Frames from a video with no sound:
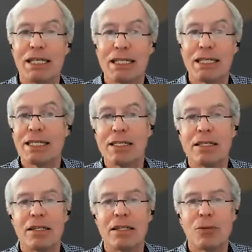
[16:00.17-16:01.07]

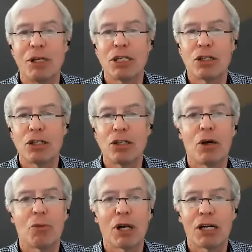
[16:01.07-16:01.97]
consistent in the measure,
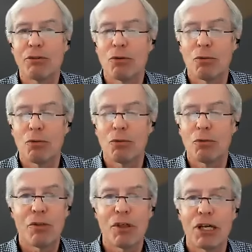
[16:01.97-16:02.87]

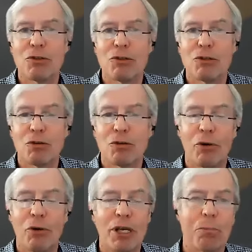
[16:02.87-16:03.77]
whatever things you throw
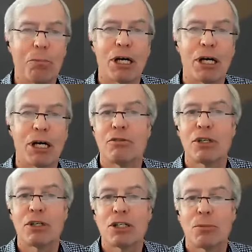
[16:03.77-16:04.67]
into that bucket of
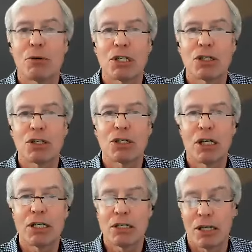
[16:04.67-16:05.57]
customer acquisition
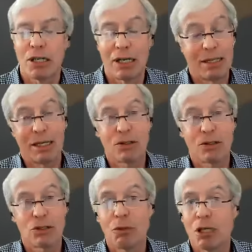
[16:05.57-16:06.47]
cost, and I think it
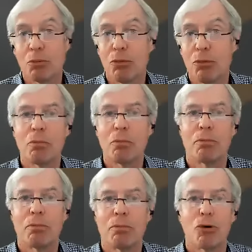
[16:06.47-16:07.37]
should be a pretty
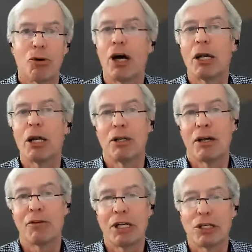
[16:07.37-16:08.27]
broad
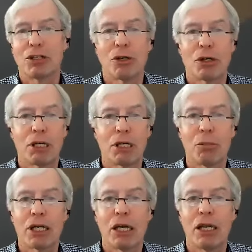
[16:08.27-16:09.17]
definition, pretty big
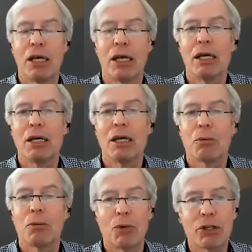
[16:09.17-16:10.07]
bucket, but
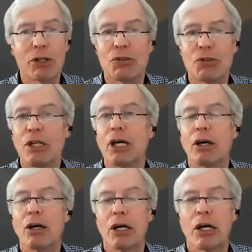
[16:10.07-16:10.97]
whatever goes in
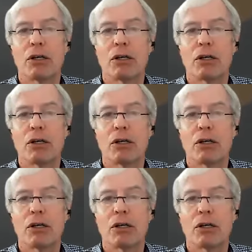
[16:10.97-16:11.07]
there,